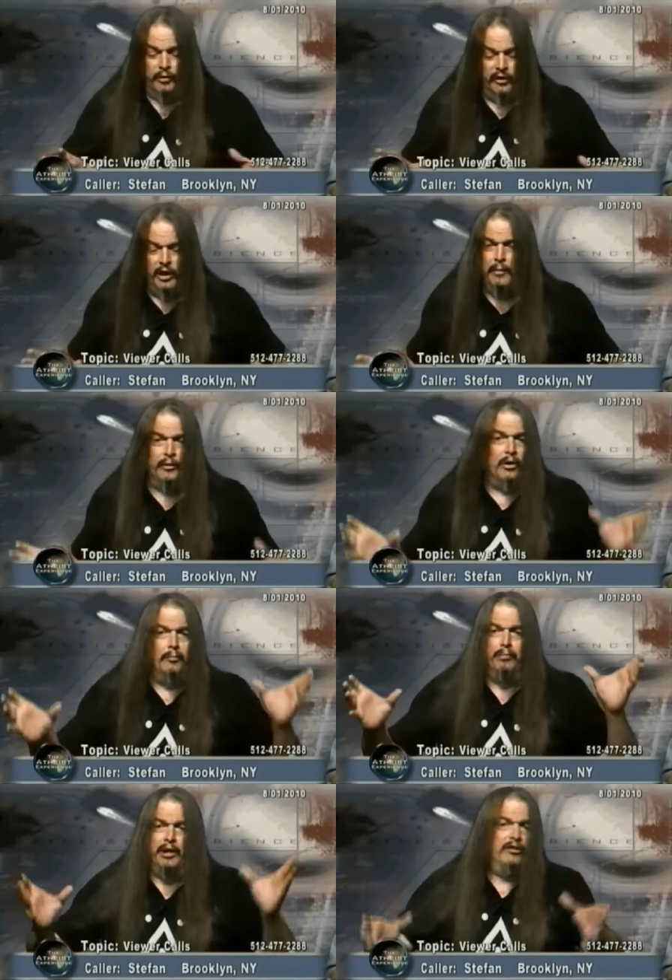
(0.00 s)
presented me with a
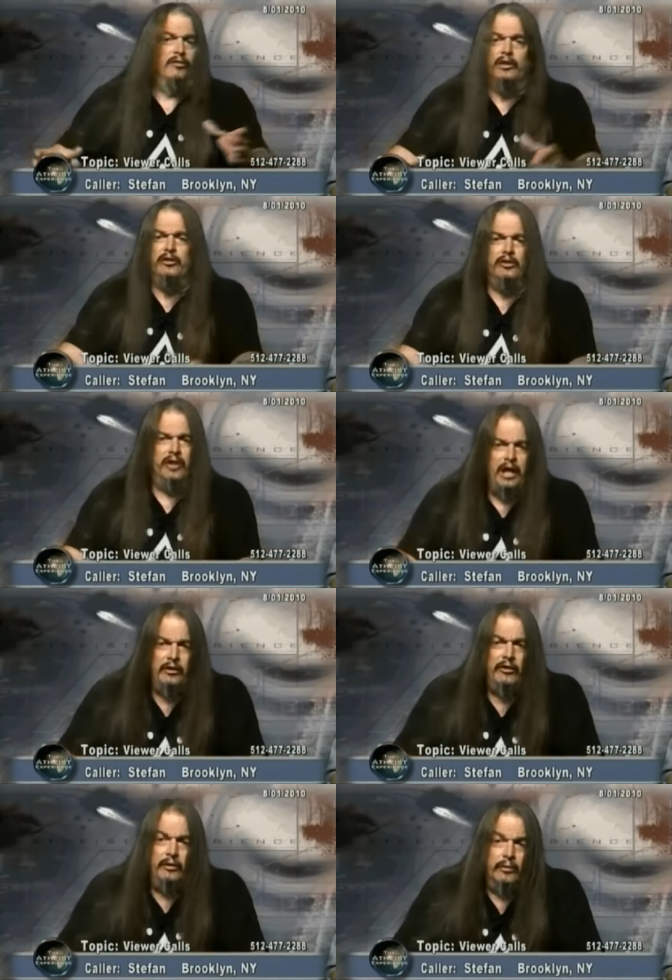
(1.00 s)
whole bunch of reasons
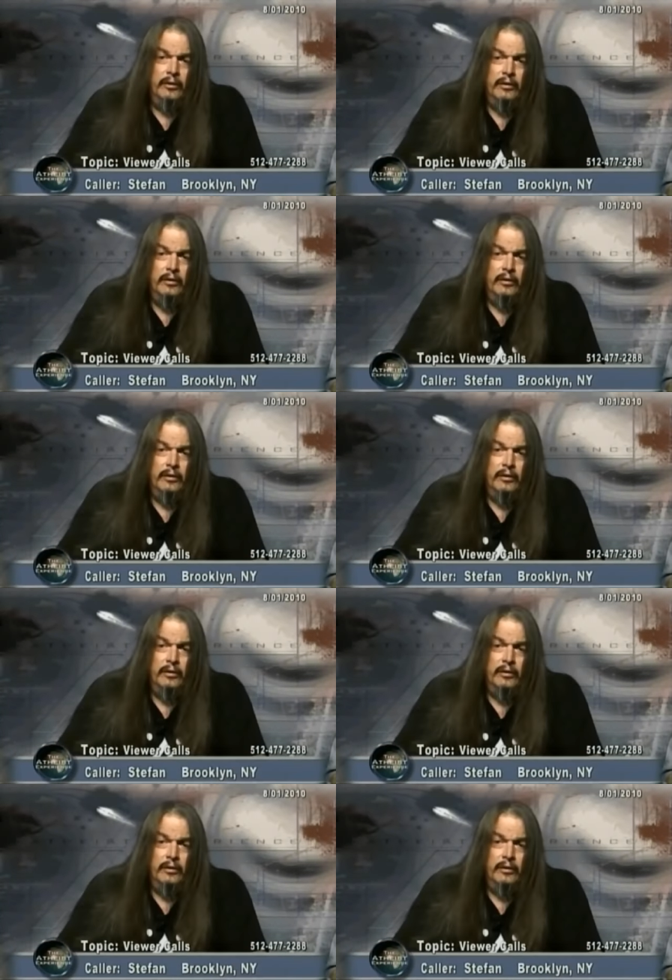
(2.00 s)
not to.